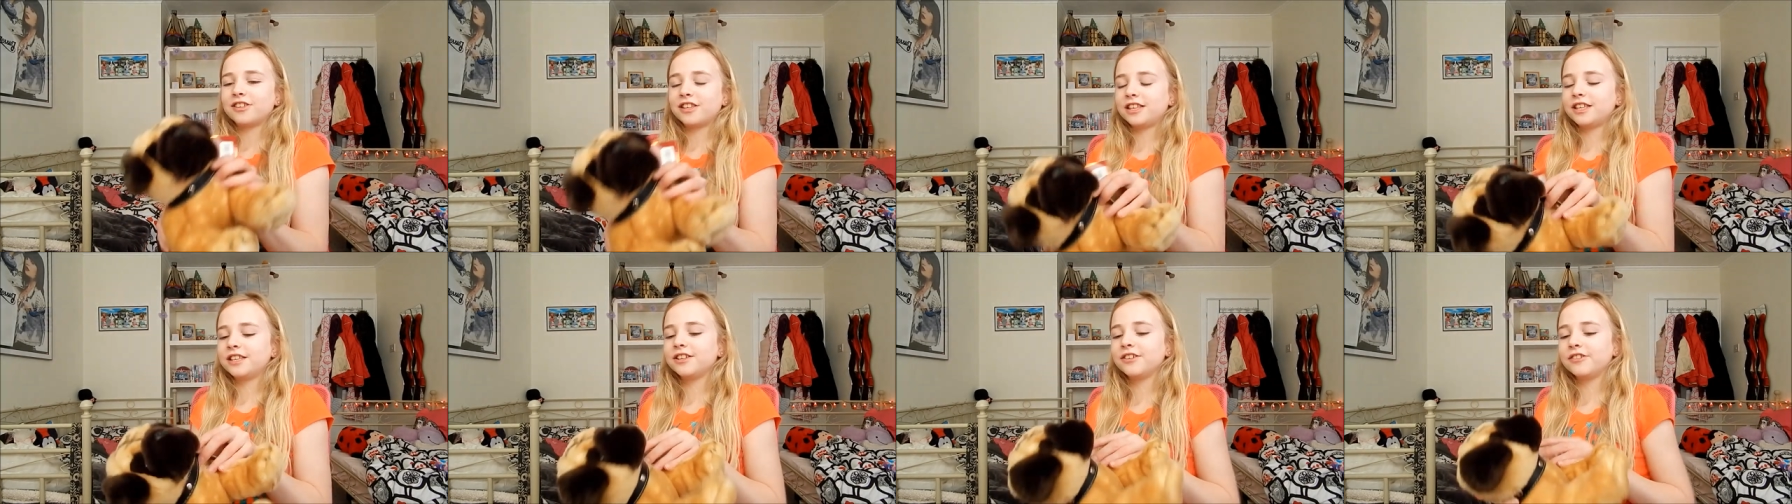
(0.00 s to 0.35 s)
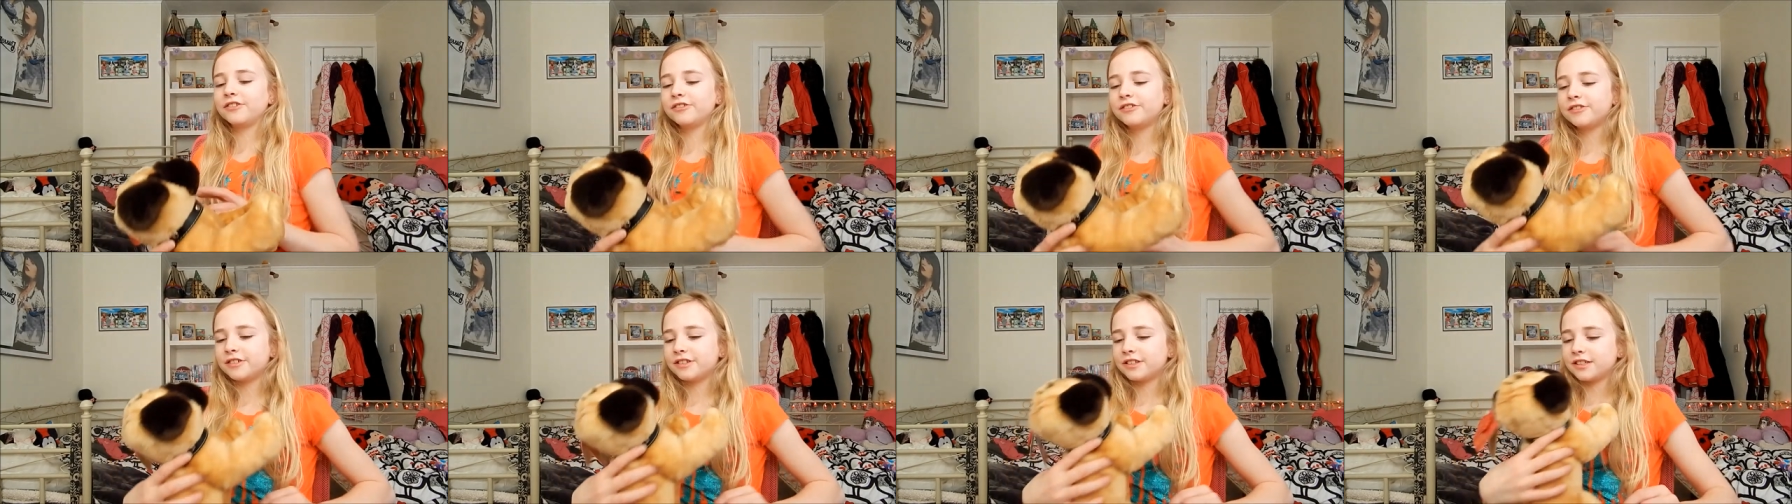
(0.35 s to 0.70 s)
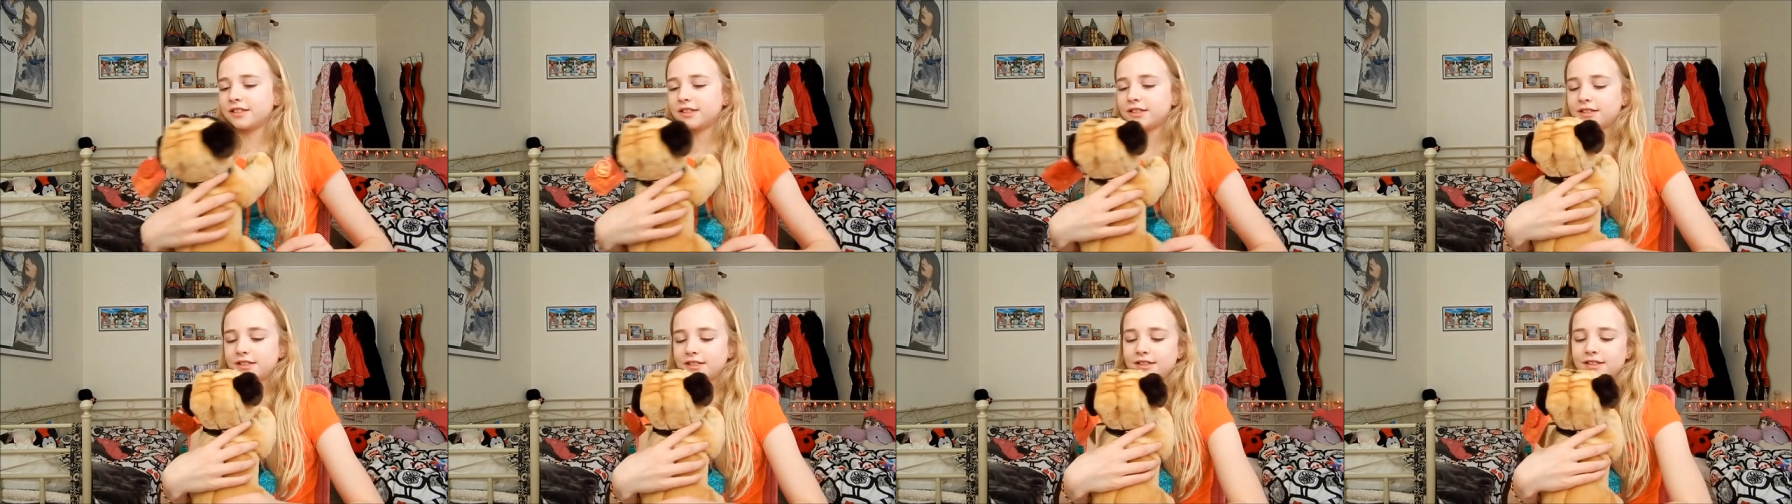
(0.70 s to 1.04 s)
cute.
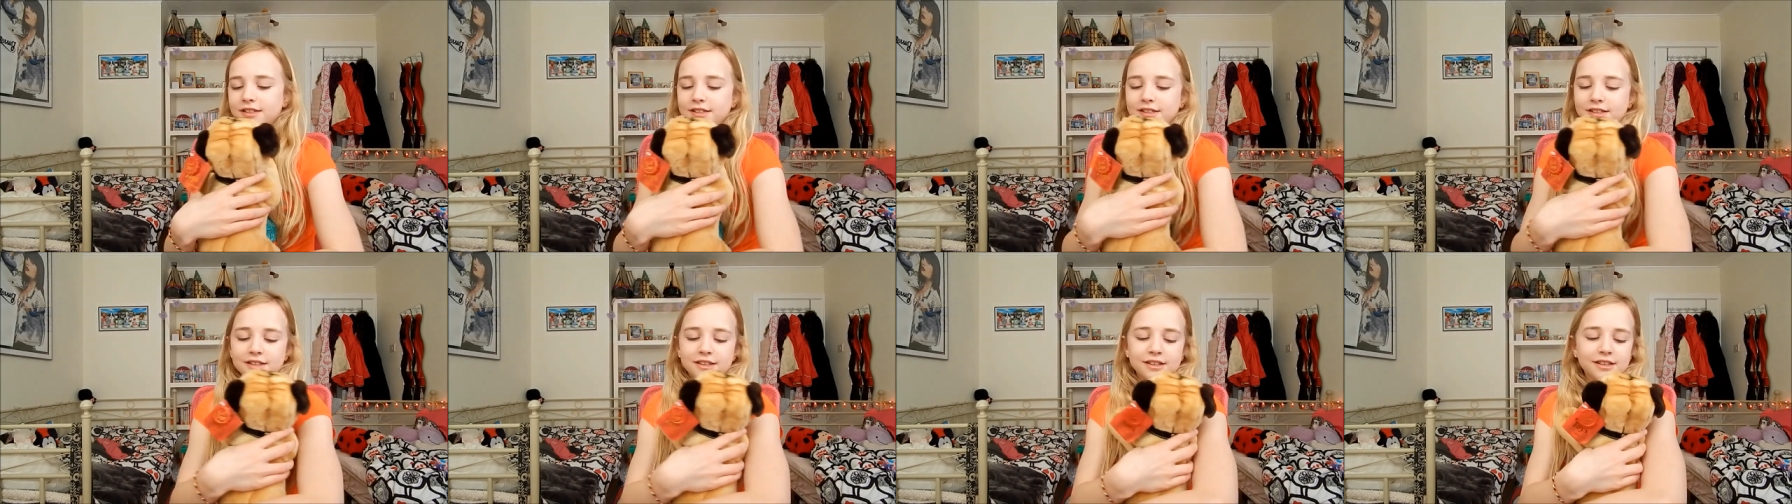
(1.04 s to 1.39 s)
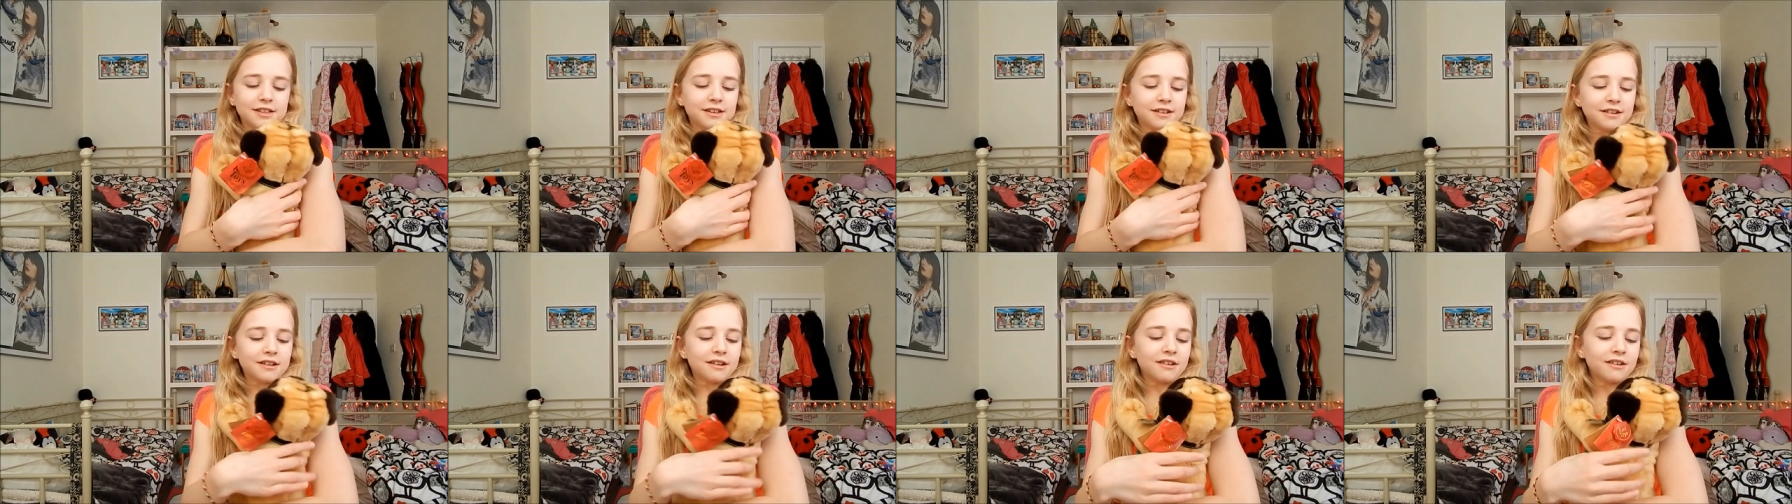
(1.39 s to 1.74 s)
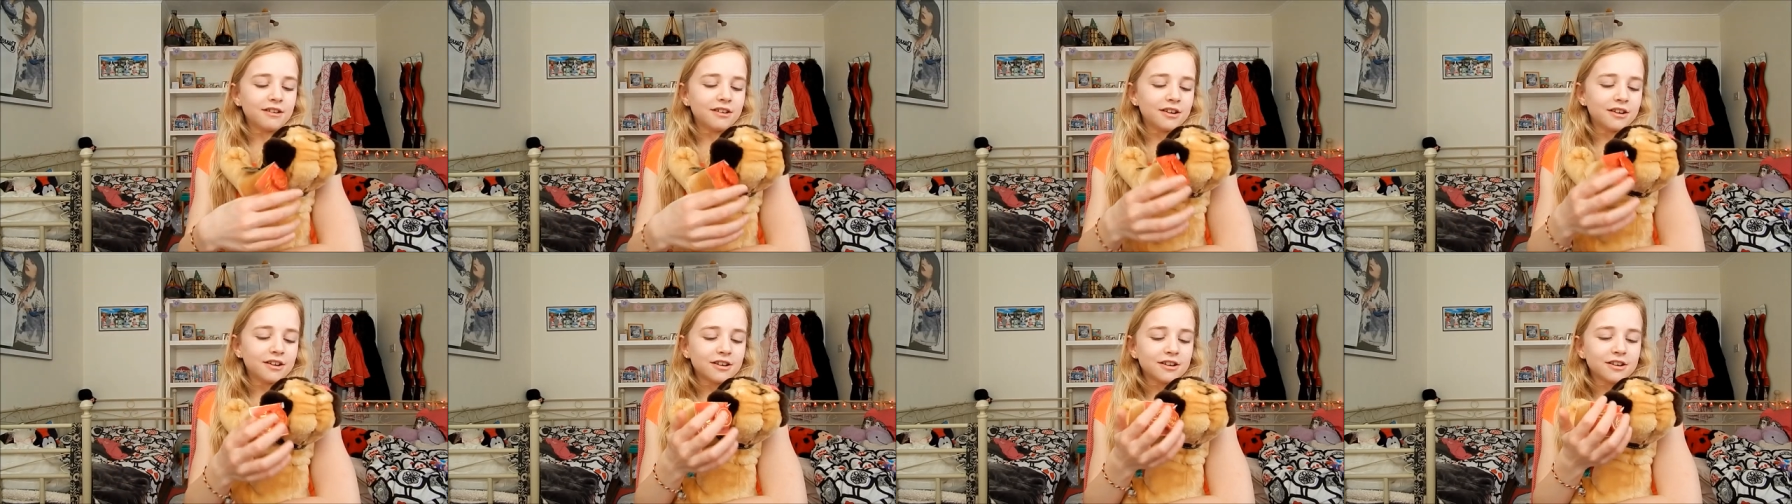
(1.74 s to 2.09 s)

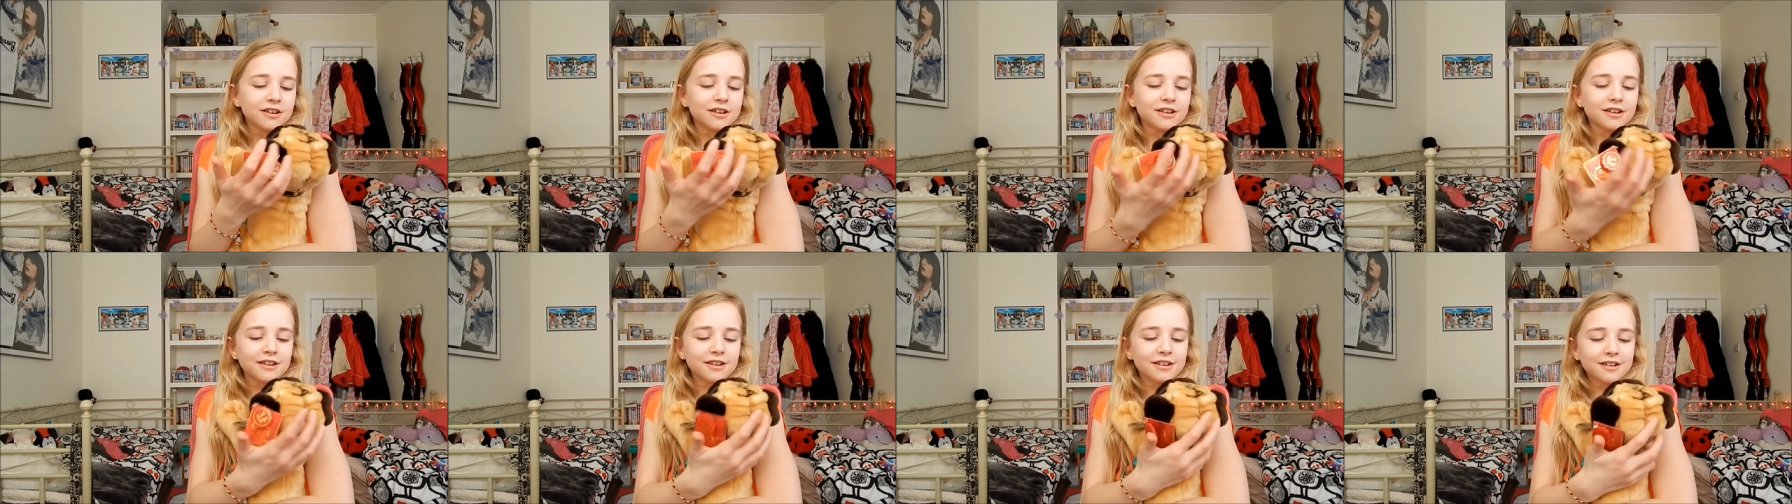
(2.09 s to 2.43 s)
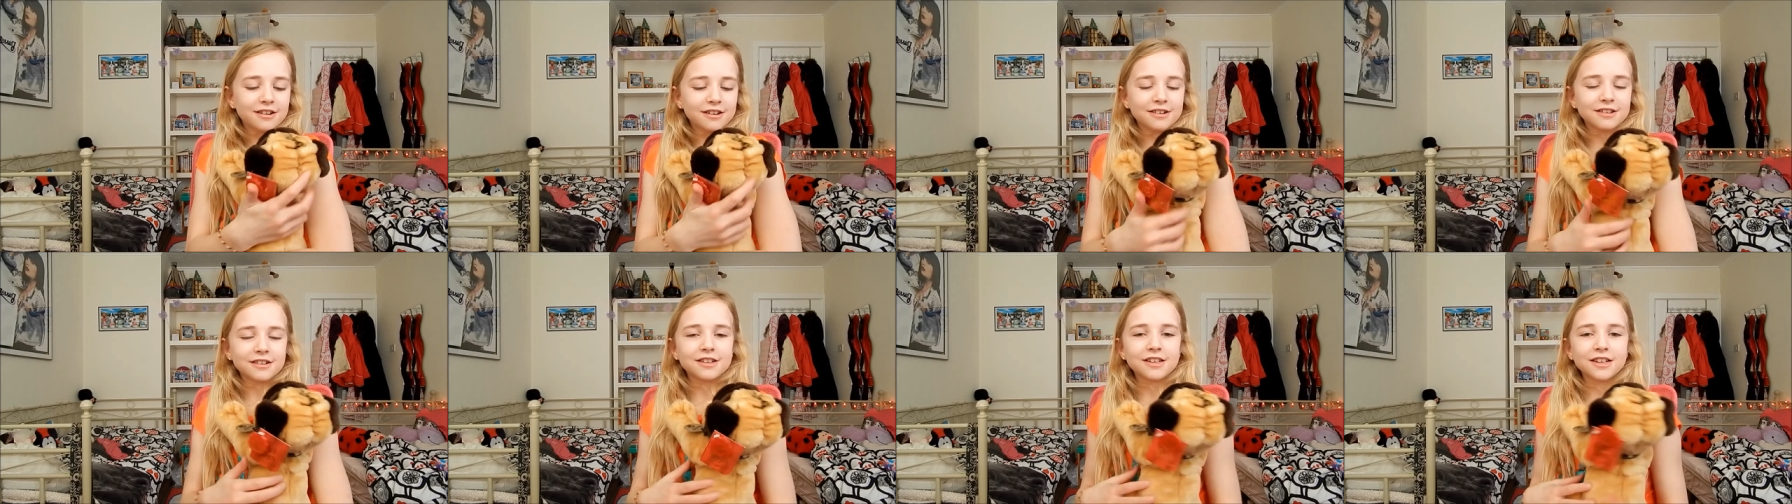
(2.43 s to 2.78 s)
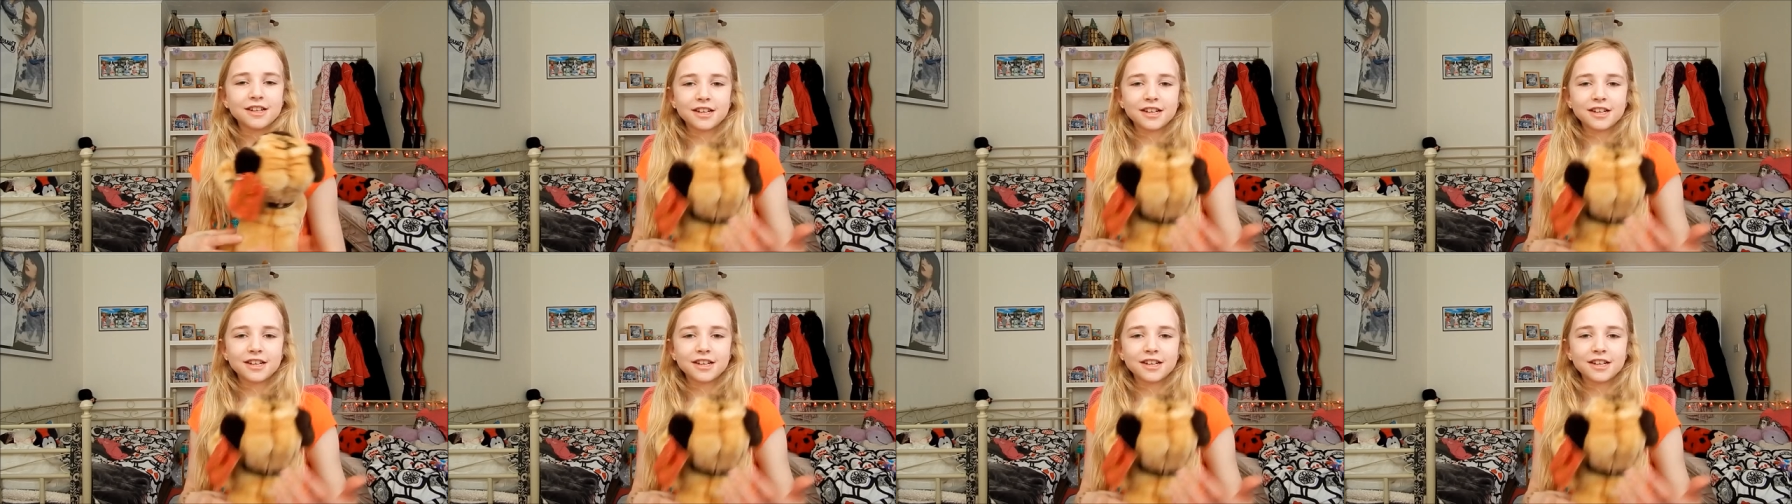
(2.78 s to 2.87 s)
Oh,